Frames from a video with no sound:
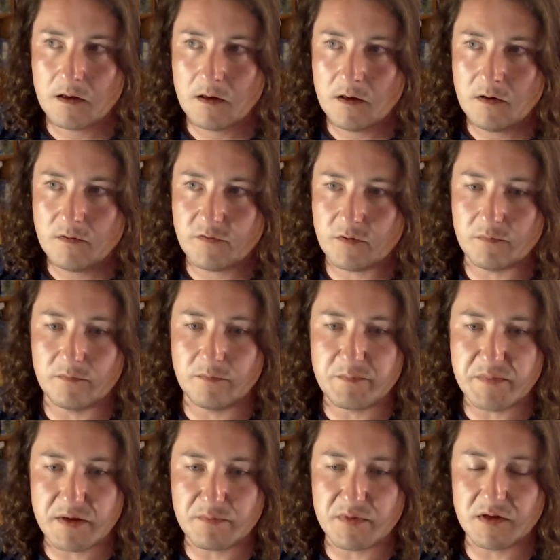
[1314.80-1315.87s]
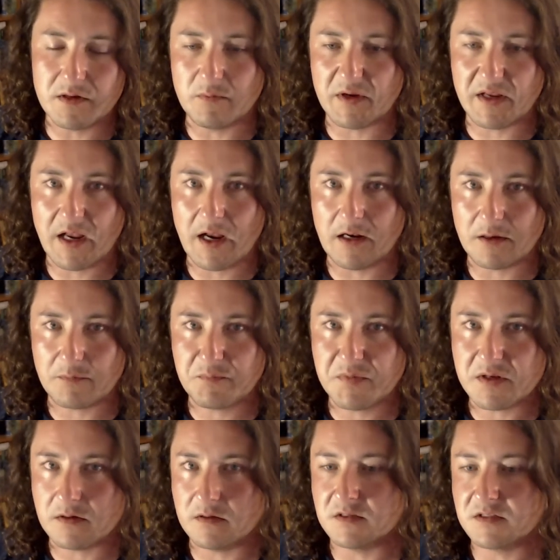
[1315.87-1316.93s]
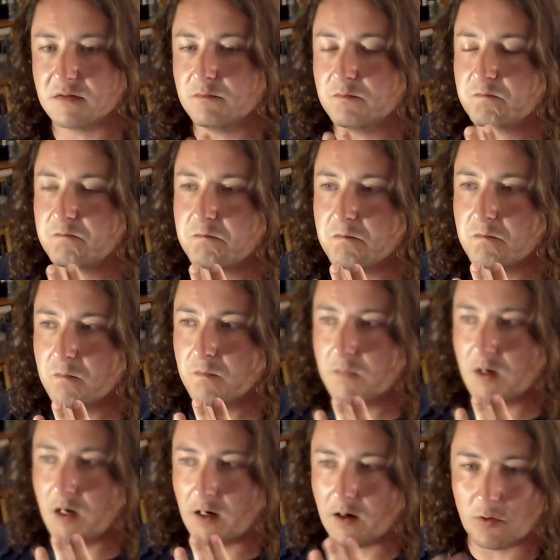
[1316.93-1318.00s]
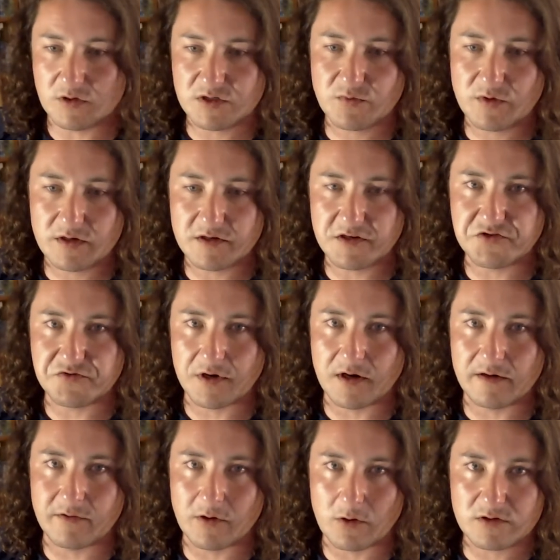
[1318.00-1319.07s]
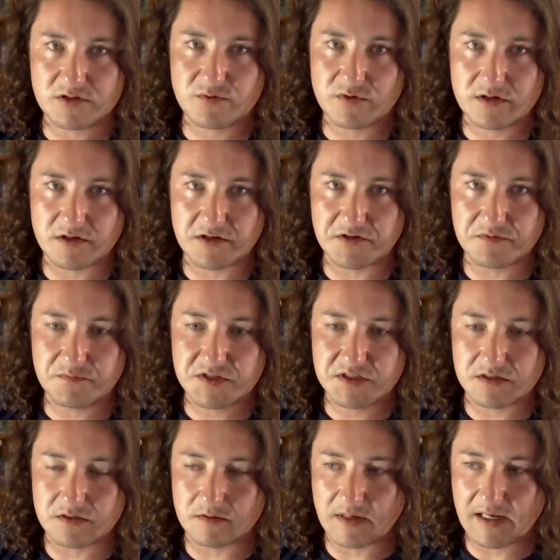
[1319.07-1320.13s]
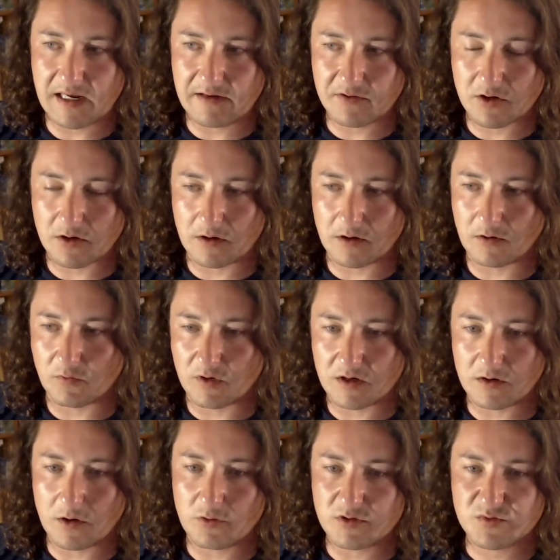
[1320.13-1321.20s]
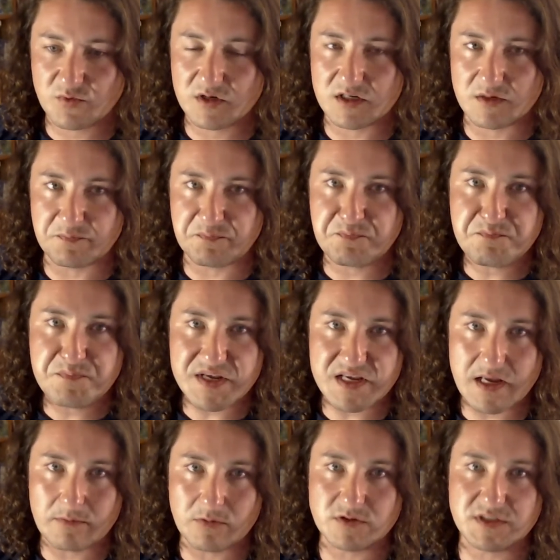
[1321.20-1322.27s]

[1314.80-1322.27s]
from me being a mechanic, because I always wanted to drive. I always wanted to have a car. I always wanted to be able to